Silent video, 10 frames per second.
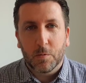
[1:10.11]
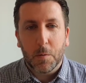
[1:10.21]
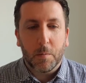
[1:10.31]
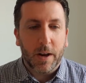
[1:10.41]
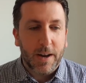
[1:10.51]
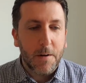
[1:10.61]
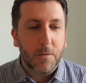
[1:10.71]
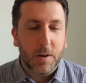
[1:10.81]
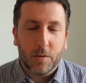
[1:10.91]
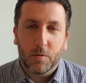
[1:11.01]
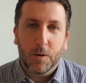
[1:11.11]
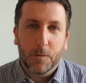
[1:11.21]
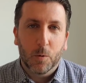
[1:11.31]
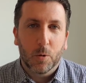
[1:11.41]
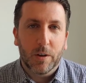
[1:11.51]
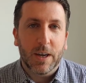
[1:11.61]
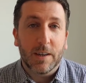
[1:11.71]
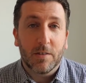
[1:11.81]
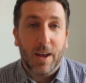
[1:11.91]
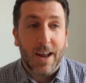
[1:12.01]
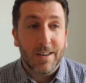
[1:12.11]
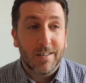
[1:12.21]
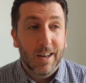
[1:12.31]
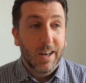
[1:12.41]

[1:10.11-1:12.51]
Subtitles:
been playing every 3-4 days, and